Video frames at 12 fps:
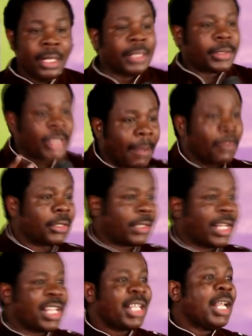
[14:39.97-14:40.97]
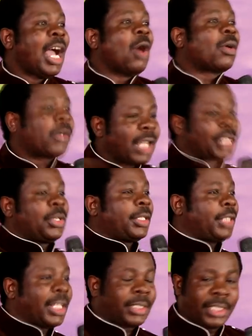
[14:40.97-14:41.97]
Some will say, I'll crush your
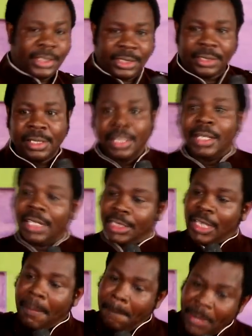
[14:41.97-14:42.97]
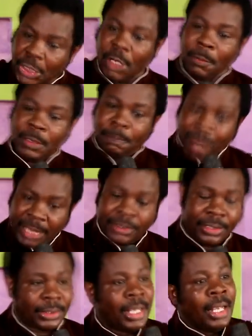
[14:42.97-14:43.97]
churches. The same bishops and
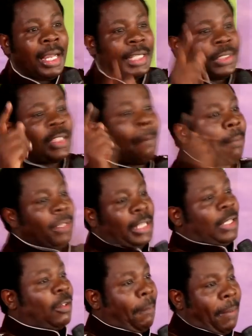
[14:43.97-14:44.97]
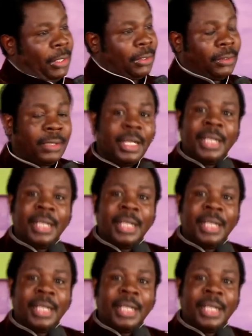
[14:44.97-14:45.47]
pastors are supporting that kind of person.